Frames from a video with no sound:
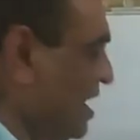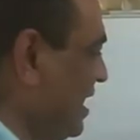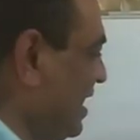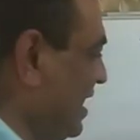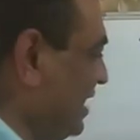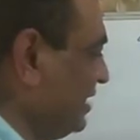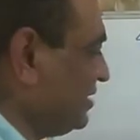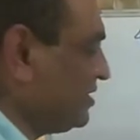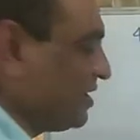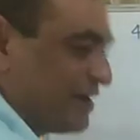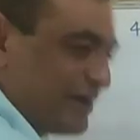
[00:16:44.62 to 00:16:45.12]

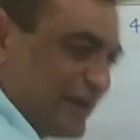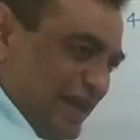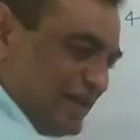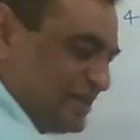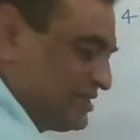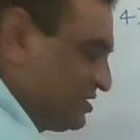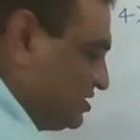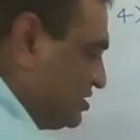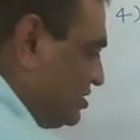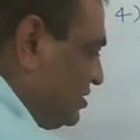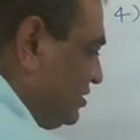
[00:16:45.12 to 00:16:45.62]
and the
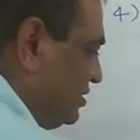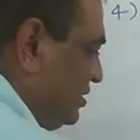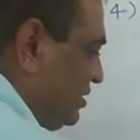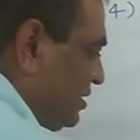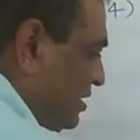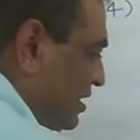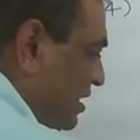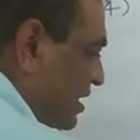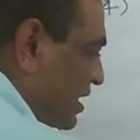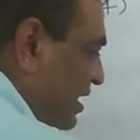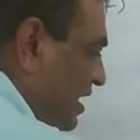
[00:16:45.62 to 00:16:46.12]
rest
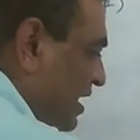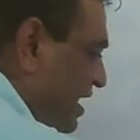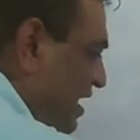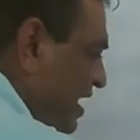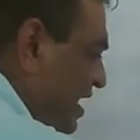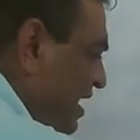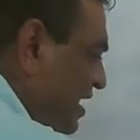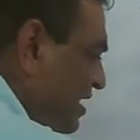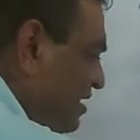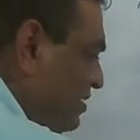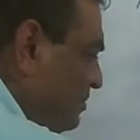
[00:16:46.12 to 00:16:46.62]

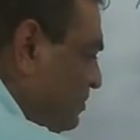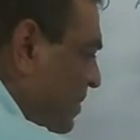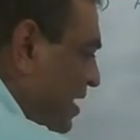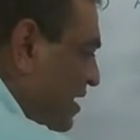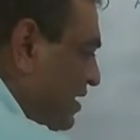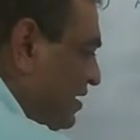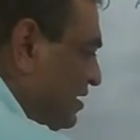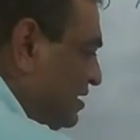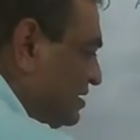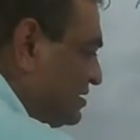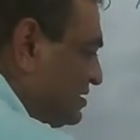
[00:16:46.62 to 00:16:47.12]
n
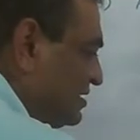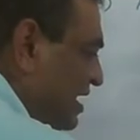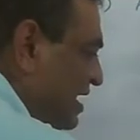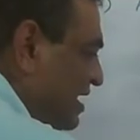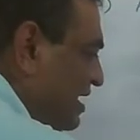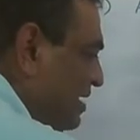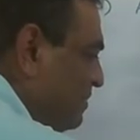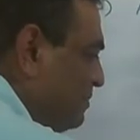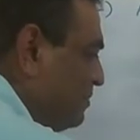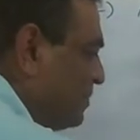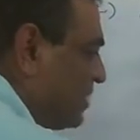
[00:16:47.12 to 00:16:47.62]
minus
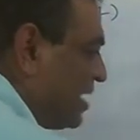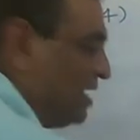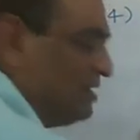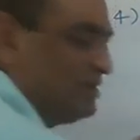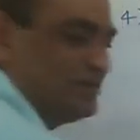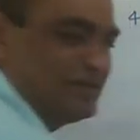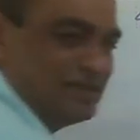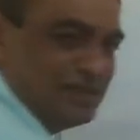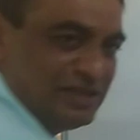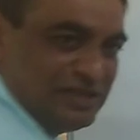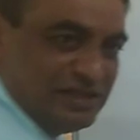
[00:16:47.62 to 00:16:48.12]
m
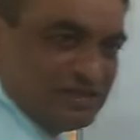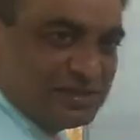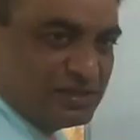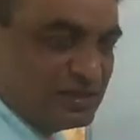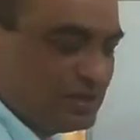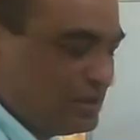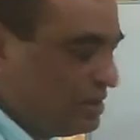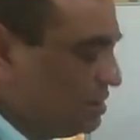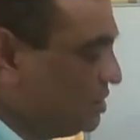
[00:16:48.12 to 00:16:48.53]
branches